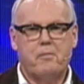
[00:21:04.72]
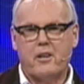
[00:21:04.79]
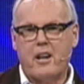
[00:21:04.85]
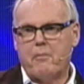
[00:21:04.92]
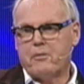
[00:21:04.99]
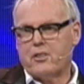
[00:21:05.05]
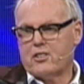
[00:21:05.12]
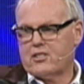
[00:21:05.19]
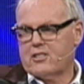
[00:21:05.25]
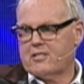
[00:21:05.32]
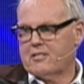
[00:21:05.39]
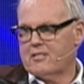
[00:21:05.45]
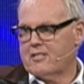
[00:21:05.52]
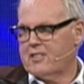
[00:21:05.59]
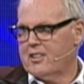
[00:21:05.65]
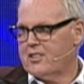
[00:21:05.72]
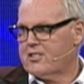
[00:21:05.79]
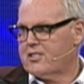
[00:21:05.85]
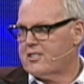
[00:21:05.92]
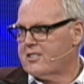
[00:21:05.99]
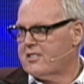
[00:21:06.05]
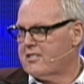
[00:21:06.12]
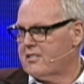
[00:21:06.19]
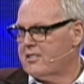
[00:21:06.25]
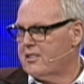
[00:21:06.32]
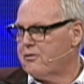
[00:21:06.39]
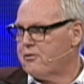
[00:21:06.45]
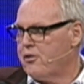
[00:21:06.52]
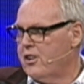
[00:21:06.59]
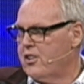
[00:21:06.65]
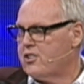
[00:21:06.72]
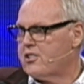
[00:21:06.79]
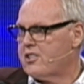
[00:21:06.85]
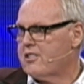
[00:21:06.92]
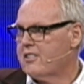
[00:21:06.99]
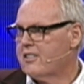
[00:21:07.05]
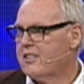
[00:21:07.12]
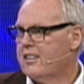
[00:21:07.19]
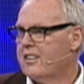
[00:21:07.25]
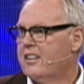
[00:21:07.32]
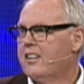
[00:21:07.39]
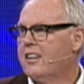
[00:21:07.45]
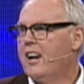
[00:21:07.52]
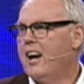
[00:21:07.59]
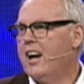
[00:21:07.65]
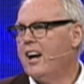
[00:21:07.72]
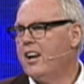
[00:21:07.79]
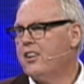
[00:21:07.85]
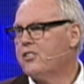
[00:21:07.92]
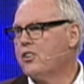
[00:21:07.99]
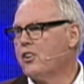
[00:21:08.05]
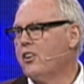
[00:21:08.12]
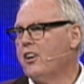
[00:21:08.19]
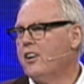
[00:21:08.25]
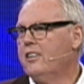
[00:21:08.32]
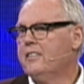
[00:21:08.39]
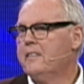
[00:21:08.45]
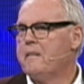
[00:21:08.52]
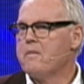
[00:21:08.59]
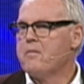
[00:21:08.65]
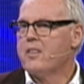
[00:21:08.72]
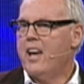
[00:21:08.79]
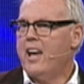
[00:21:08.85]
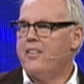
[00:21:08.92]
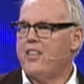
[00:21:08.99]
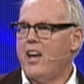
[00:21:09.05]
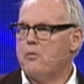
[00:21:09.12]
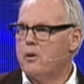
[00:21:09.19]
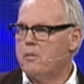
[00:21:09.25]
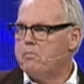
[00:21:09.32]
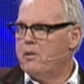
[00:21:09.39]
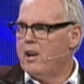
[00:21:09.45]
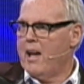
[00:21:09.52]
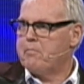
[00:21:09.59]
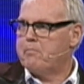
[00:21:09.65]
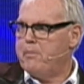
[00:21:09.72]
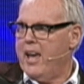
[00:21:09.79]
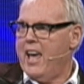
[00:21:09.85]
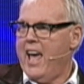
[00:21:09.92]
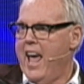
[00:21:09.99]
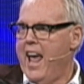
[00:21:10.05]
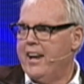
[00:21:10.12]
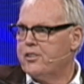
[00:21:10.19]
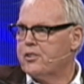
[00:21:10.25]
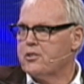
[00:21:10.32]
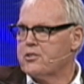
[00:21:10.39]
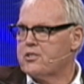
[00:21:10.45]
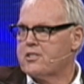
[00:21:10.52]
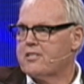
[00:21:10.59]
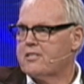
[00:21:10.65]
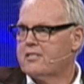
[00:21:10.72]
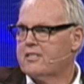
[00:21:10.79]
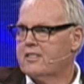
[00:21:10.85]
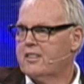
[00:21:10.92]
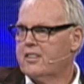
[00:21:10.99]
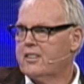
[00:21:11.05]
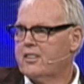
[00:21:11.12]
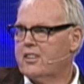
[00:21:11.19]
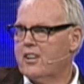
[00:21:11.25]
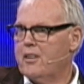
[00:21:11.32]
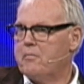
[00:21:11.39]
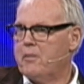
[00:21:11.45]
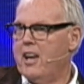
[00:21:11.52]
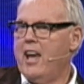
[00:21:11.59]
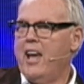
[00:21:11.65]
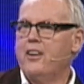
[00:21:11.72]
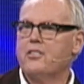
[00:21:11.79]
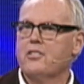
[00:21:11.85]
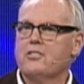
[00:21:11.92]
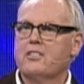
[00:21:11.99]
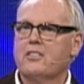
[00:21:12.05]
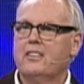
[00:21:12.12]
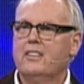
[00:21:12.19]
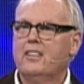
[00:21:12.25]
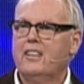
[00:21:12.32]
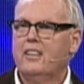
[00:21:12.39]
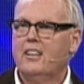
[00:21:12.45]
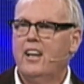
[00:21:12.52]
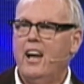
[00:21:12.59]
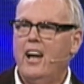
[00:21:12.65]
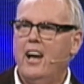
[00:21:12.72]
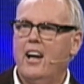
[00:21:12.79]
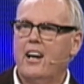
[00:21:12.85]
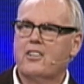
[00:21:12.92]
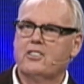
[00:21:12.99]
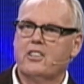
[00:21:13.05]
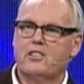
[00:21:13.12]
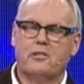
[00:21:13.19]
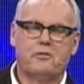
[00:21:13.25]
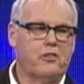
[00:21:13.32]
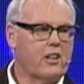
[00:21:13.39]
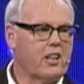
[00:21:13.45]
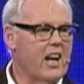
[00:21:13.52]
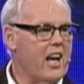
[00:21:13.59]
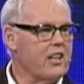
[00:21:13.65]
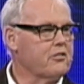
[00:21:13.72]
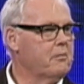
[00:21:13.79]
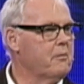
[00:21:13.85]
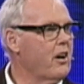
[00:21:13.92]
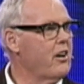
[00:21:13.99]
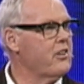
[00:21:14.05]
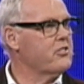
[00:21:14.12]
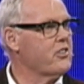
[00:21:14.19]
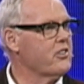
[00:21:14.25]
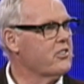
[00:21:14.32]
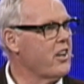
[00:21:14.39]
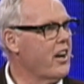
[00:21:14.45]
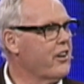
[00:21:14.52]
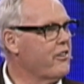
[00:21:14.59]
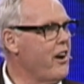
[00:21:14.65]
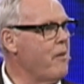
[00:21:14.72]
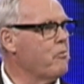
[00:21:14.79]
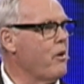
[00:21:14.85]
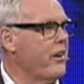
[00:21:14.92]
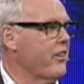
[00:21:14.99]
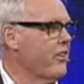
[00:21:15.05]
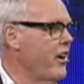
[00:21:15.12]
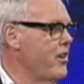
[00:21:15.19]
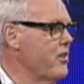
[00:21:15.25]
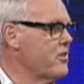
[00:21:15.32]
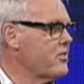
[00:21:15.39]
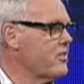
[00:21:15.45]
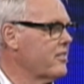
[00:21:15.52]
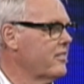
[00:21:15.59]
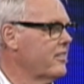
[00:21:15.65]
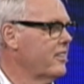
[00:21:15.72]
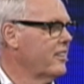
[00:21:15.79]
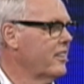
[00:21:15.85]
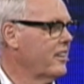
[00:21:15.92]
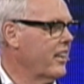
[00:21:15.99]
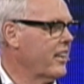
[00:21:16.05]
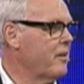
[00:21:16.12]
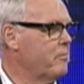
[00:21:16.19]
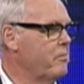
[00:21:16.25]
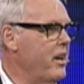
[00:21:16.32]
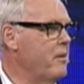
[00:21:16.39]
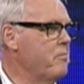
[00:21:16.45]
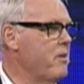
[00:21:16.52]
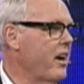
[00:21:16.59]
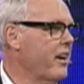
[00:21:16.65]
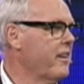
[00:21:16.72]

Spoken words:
up the fridge door, and they were like beer handles, you know, beer handles, because I was looking for a glass for my orange juice. So I grabbed one of those, like a beer mug,